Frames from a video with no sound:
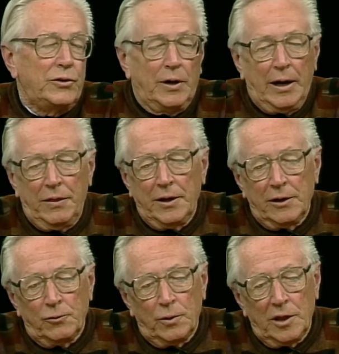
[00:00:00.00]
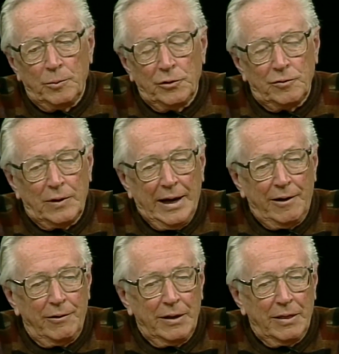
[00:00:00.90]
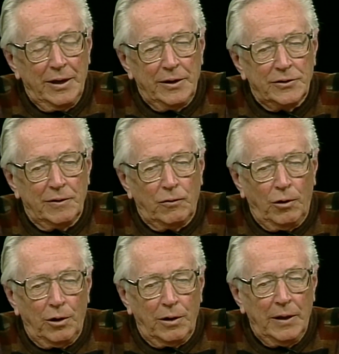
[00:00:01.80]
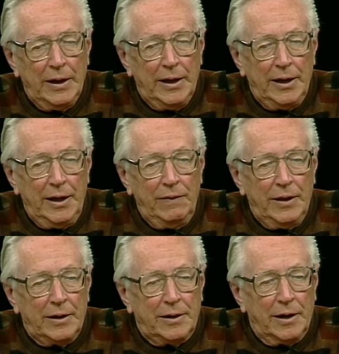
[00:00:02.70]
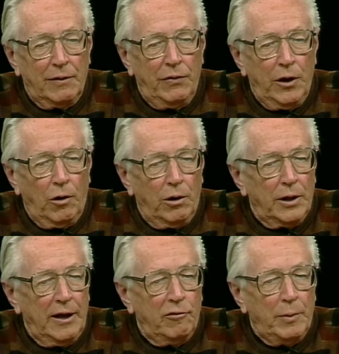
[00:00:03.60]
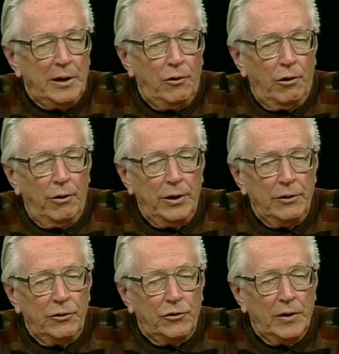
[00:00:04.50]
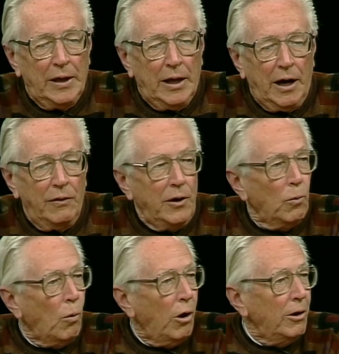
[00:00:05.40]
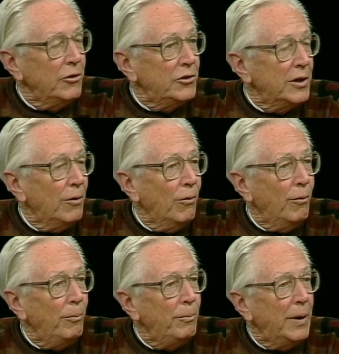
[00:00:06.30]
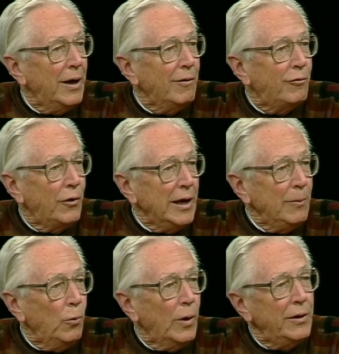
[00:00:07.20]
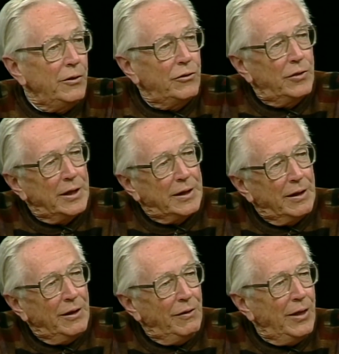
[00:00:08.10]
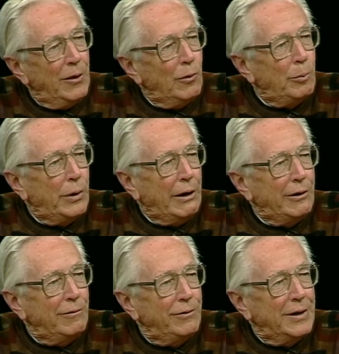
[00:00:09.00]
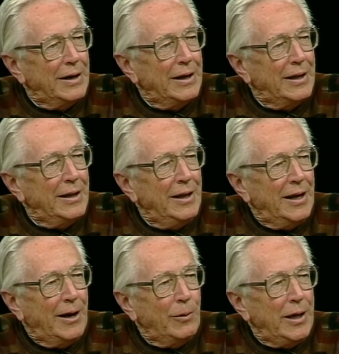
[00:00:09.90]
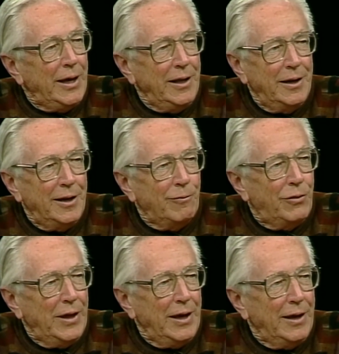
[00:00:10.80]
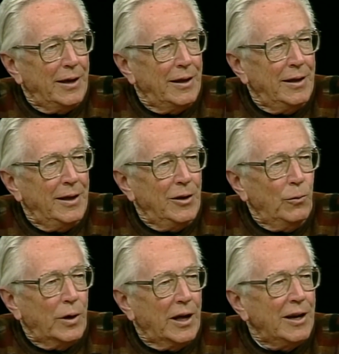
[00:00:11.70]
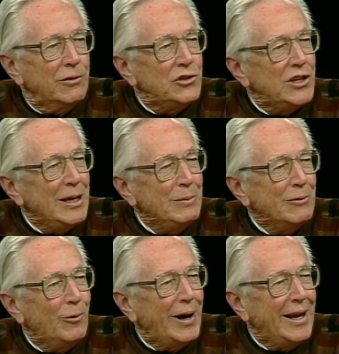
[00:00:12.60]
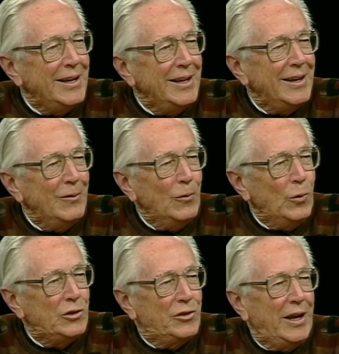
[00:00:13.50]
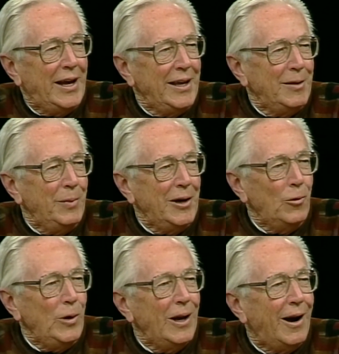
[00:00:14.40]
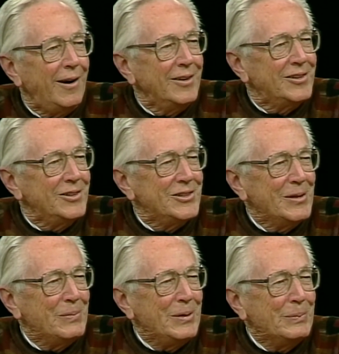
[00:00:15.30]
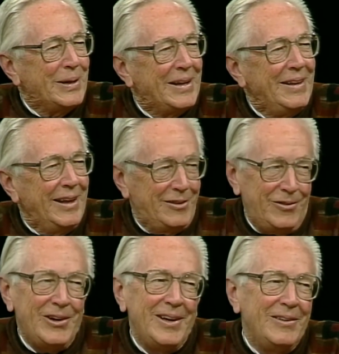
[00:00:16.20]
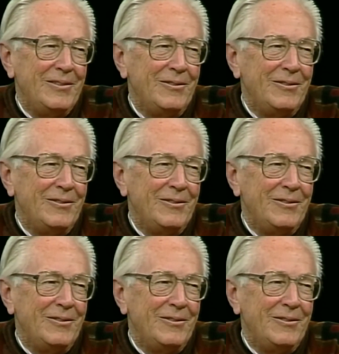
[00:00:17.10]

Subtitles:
which I think is one of the most flattering things of all, in that they all have my drawings on their walls at home, frame ones that they were proud of, and I would hate it if they were kind of ashamed of what I did and wished that I had been a real artist or something. But that's very...